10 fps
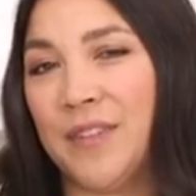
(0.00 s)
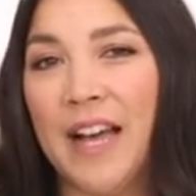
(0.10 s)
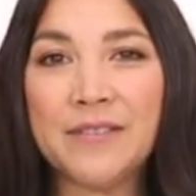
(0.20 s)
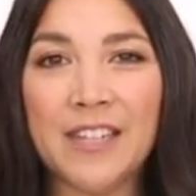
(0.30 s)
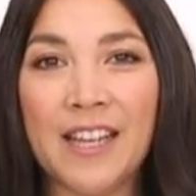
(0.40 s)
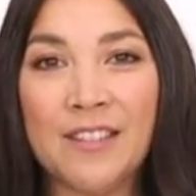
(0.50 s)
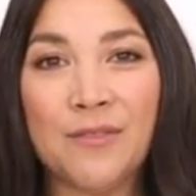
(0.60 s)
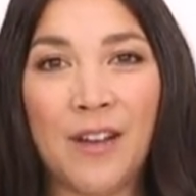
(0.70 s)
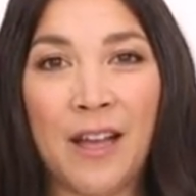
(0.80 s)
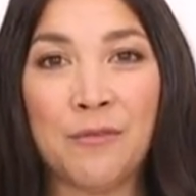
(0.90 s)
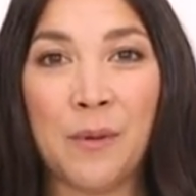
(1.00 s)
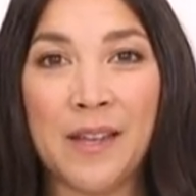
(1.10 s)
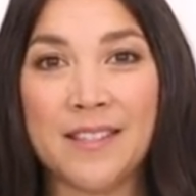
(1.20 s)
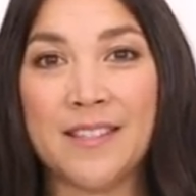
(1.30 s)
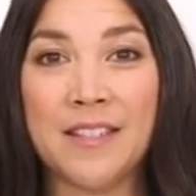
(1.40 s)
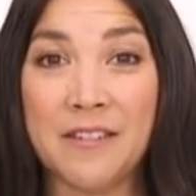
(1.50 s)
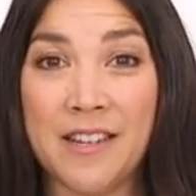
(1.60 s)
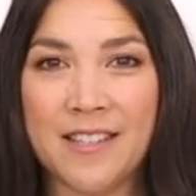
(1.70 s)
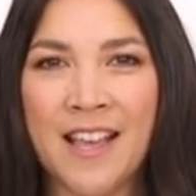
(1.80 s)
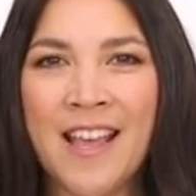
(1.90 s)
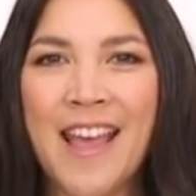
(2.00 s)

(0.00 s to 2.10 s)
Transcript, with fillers: 5 Days, 5 Ways series.